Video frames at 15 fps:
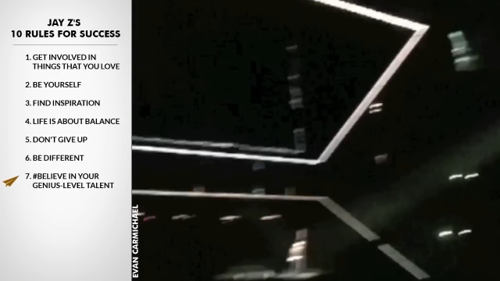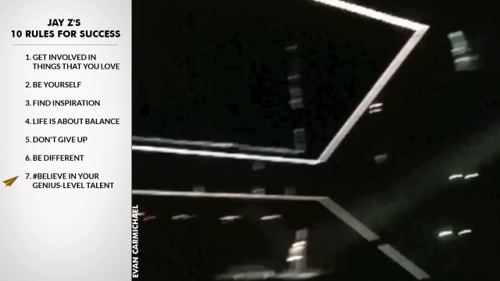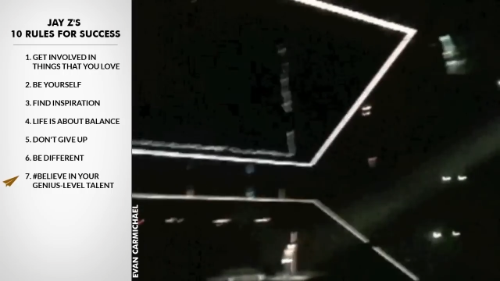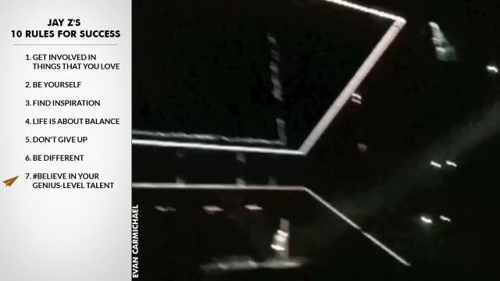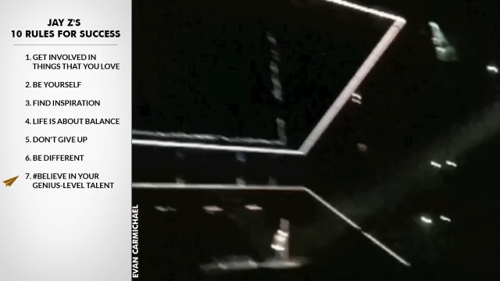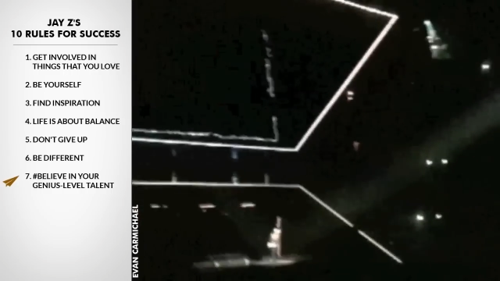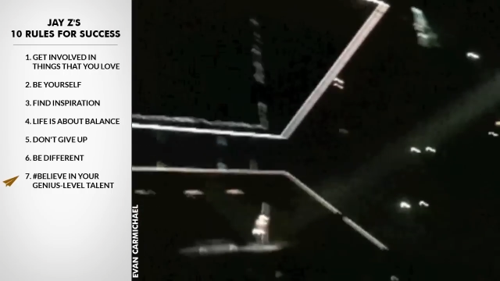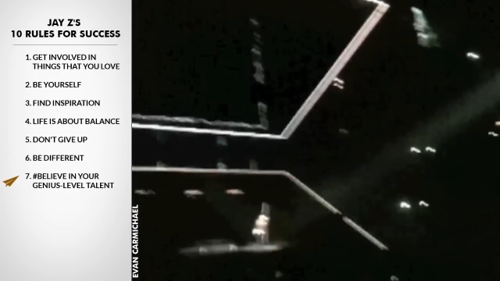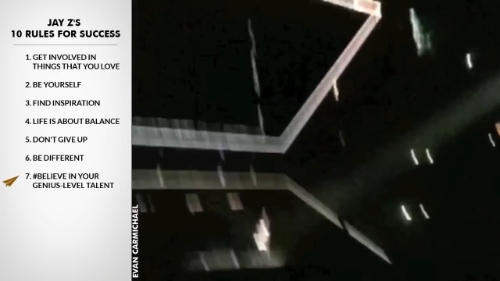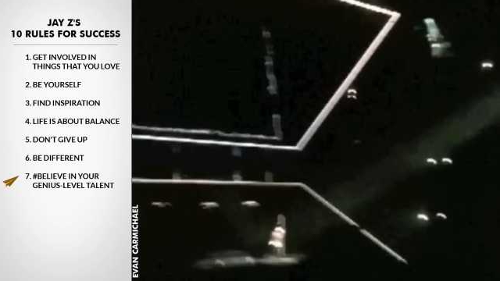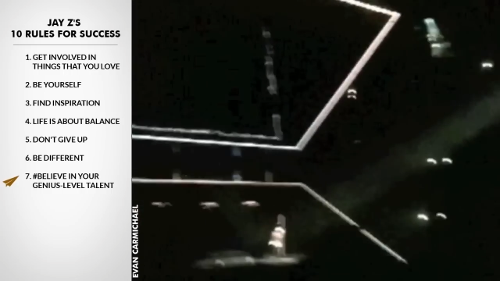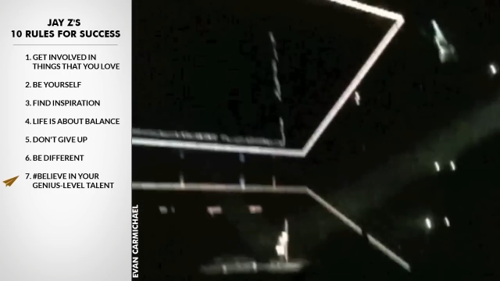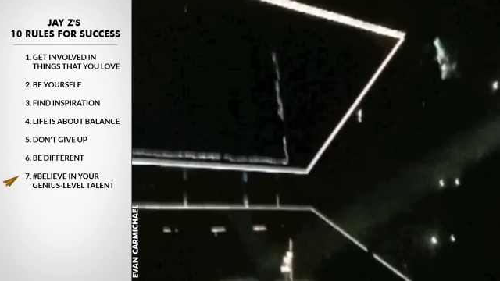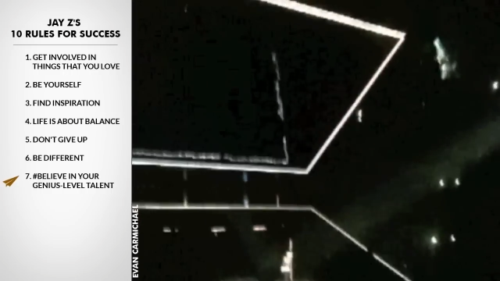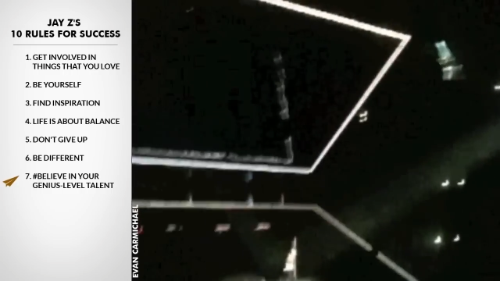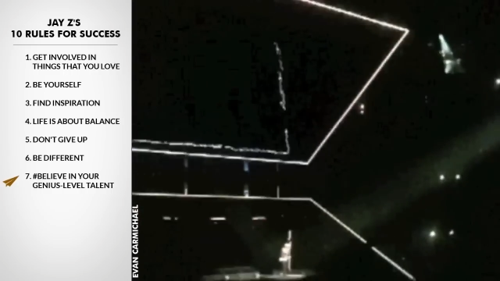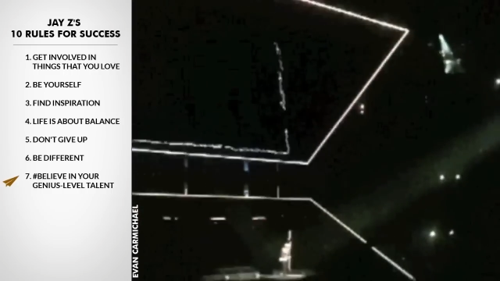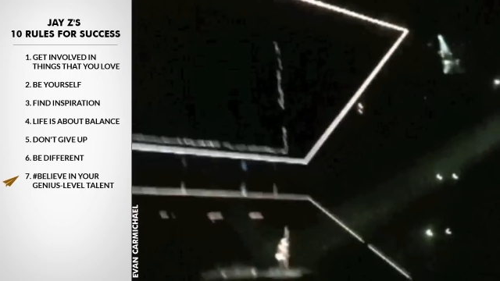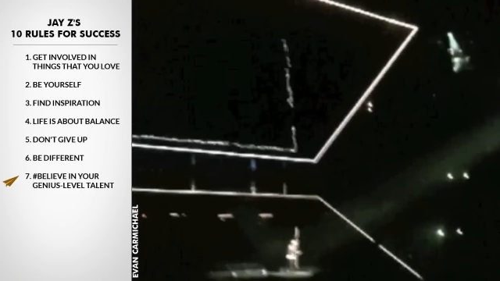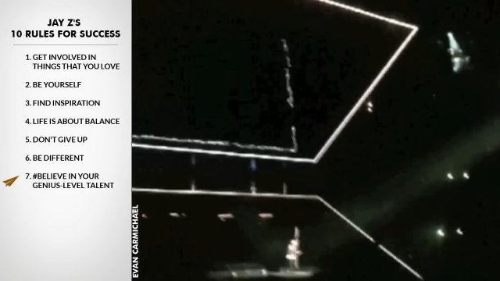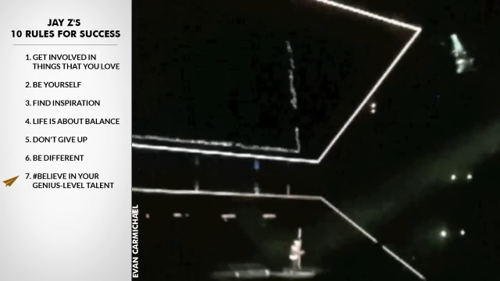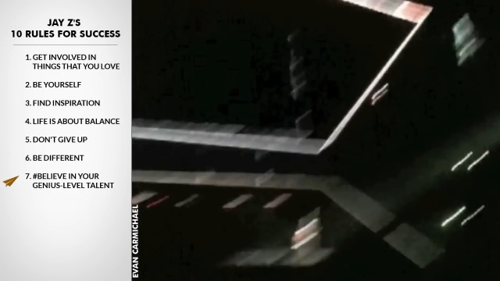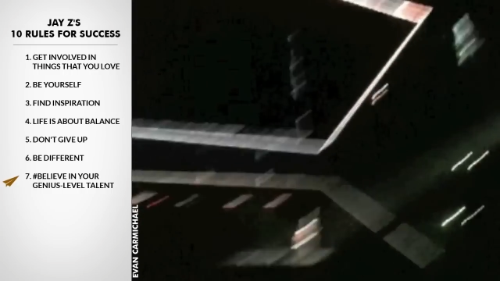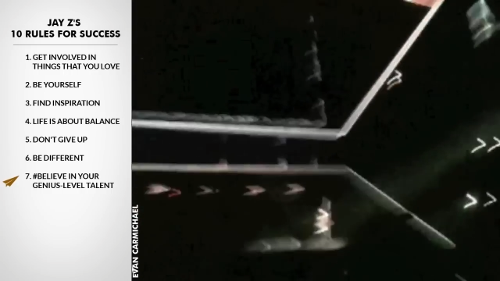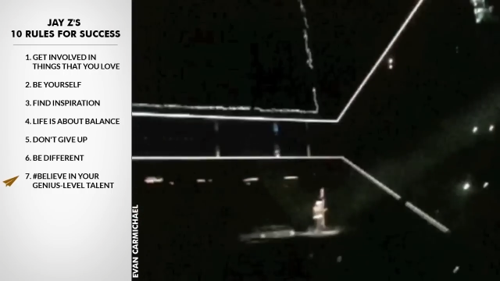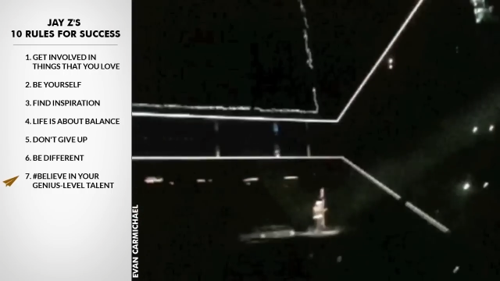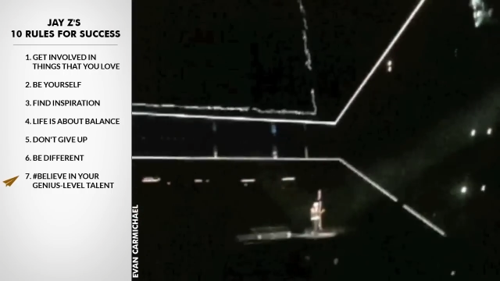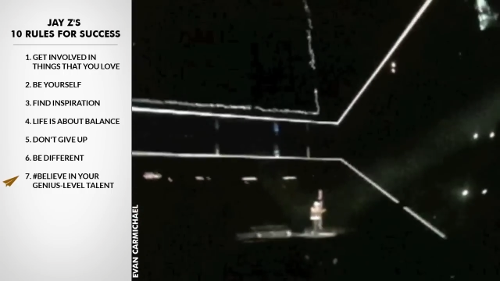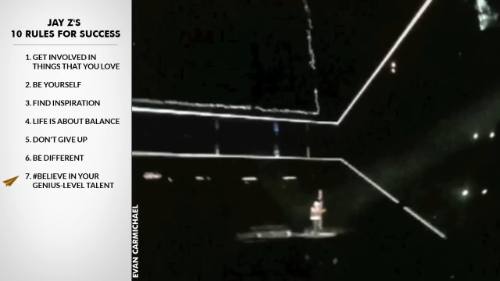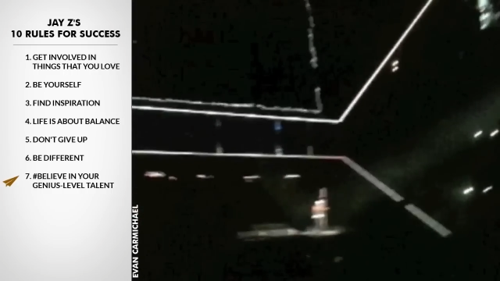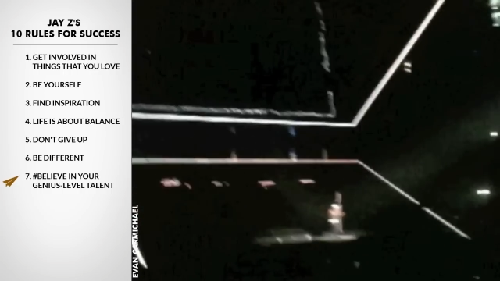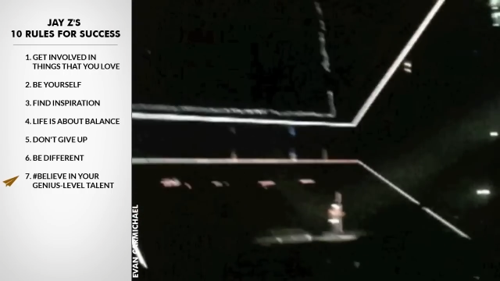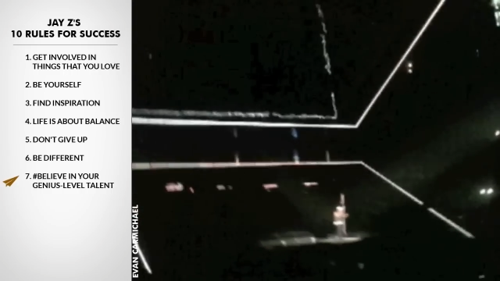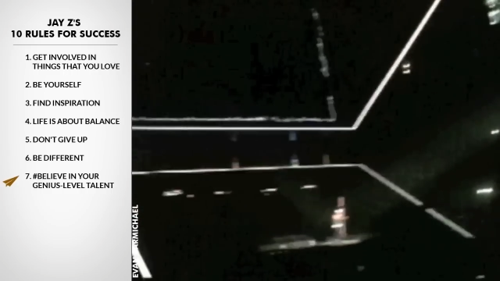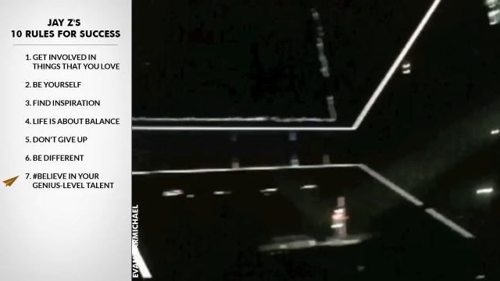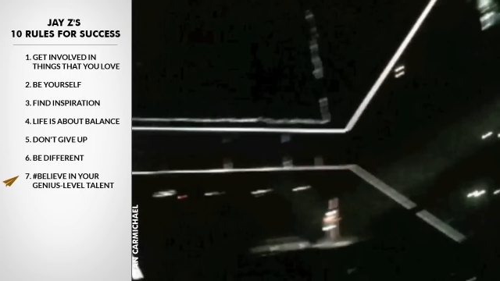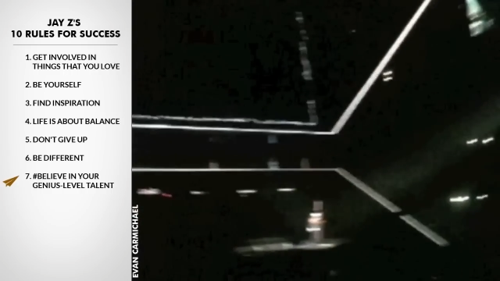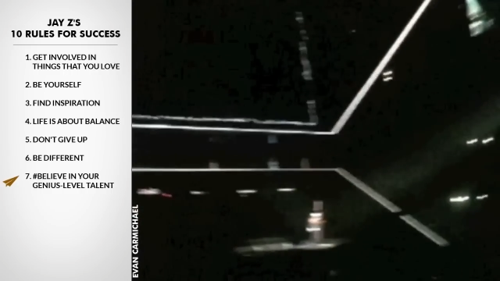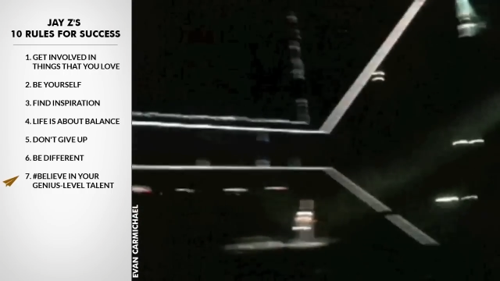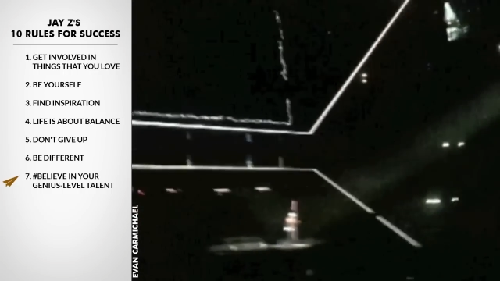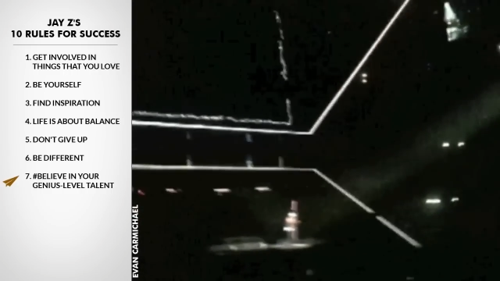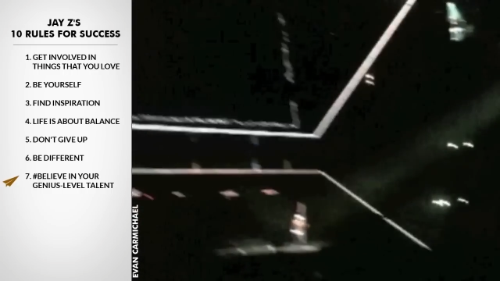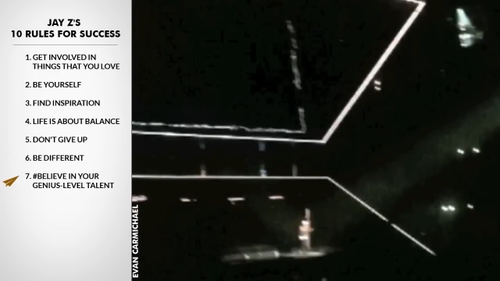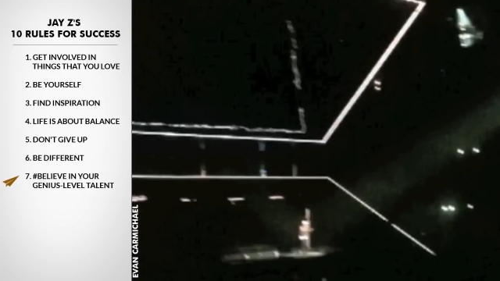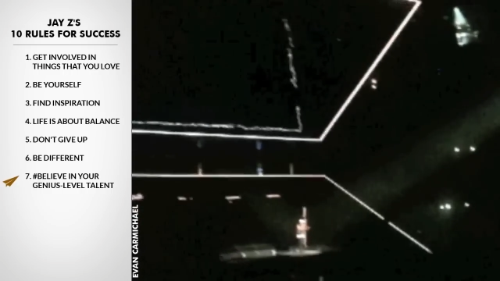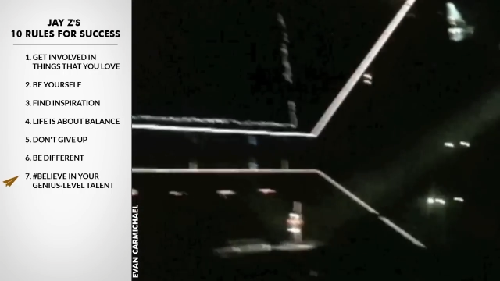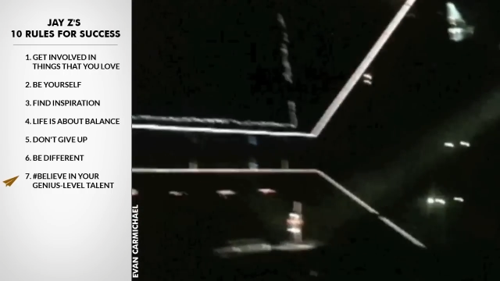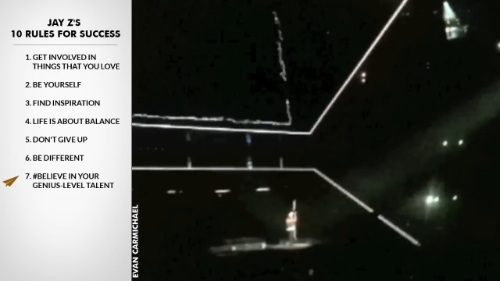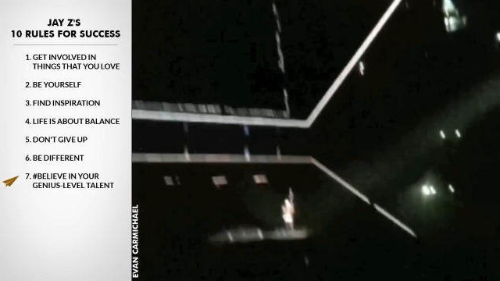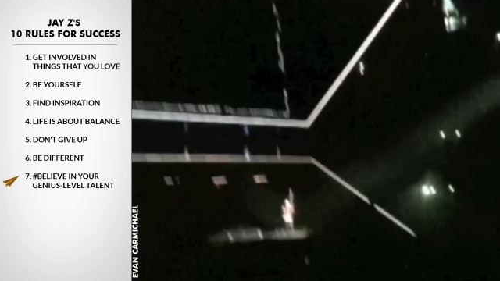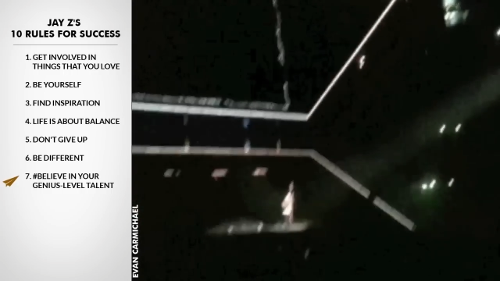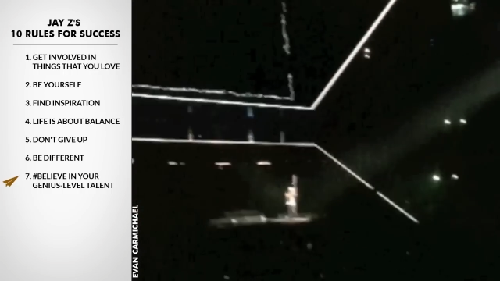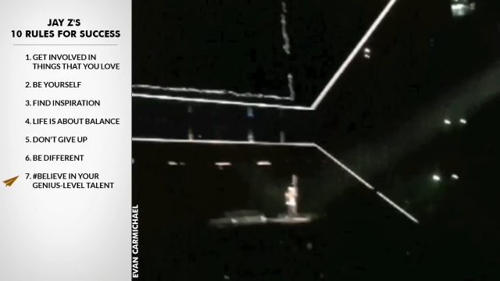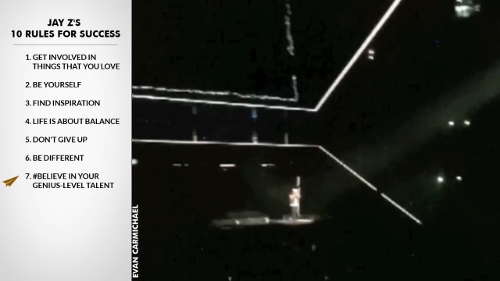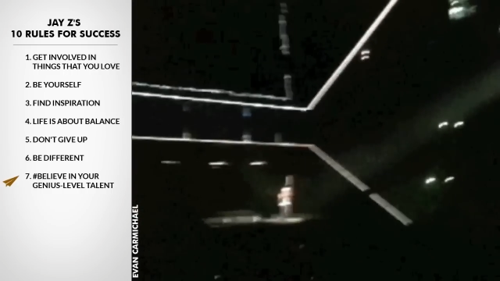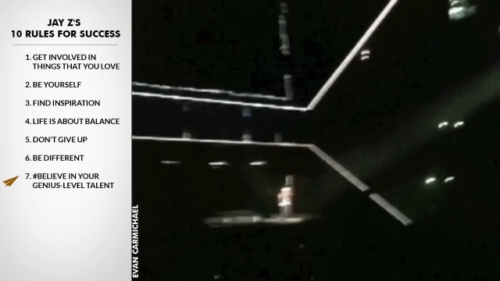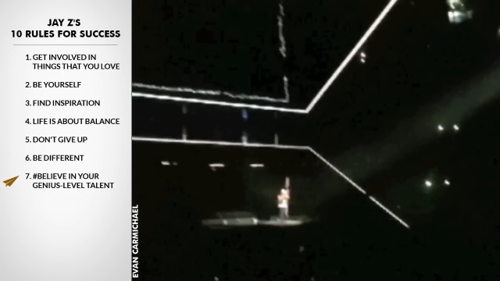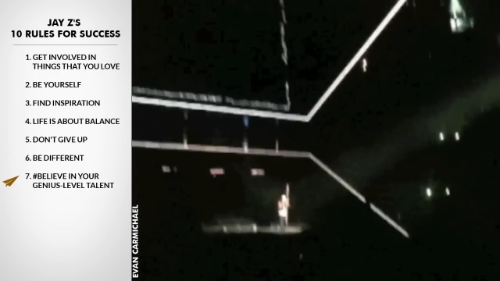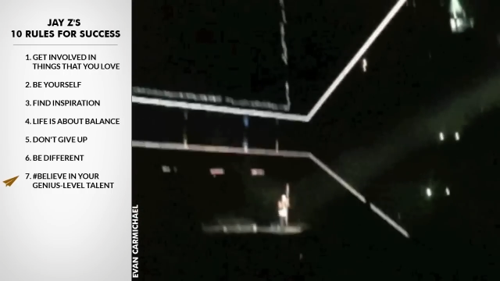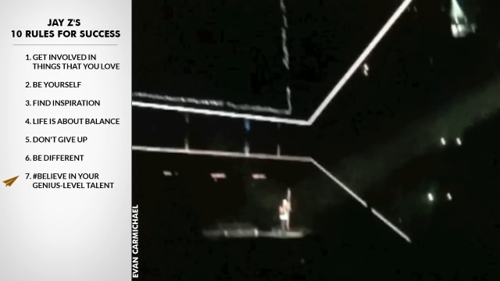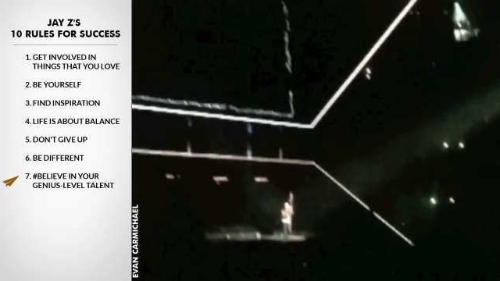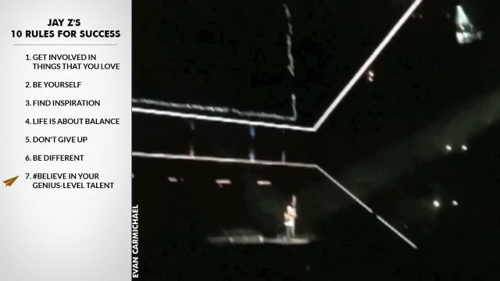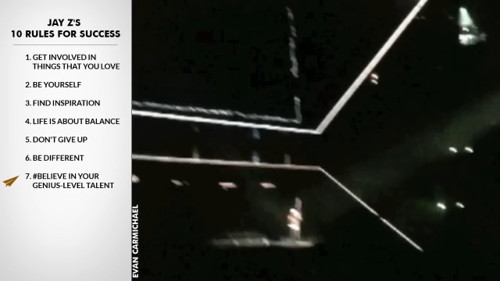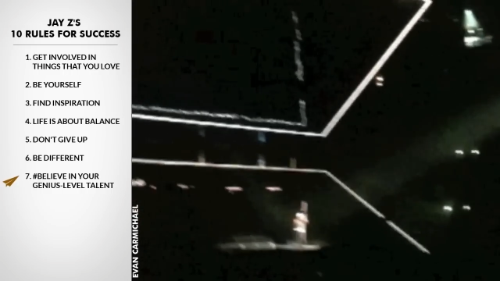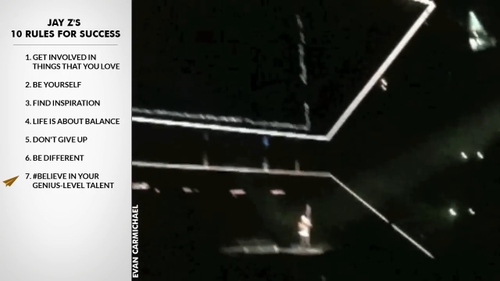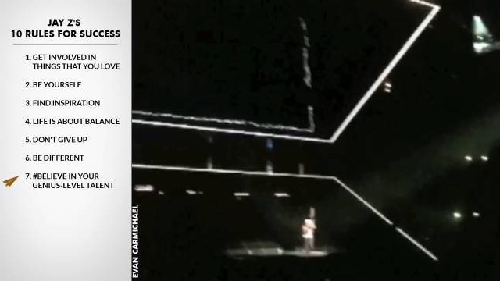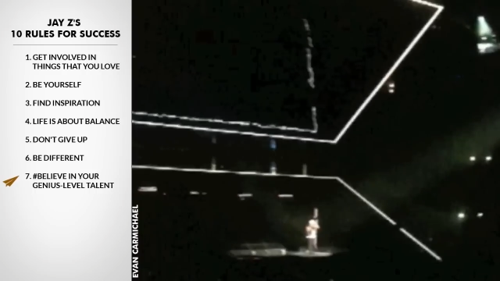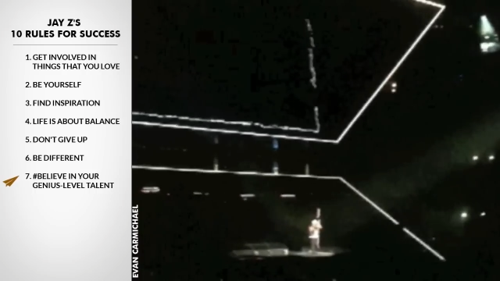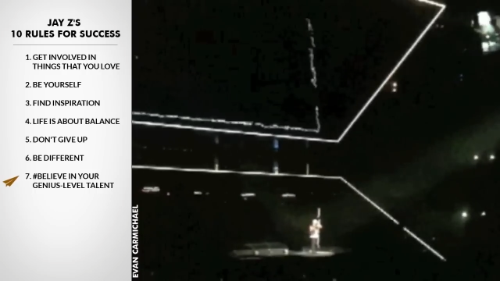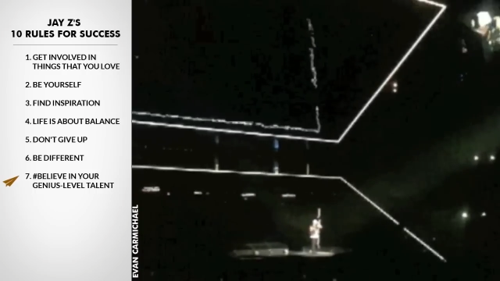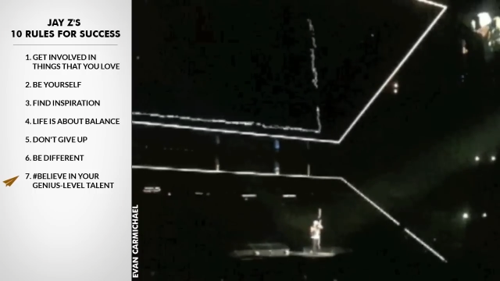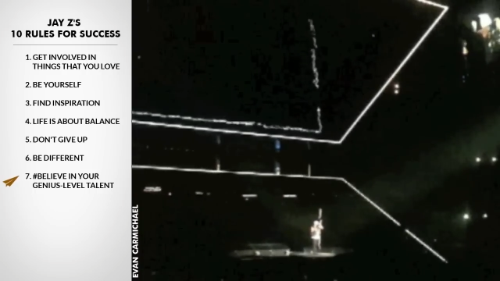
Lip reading: (no speaker visible)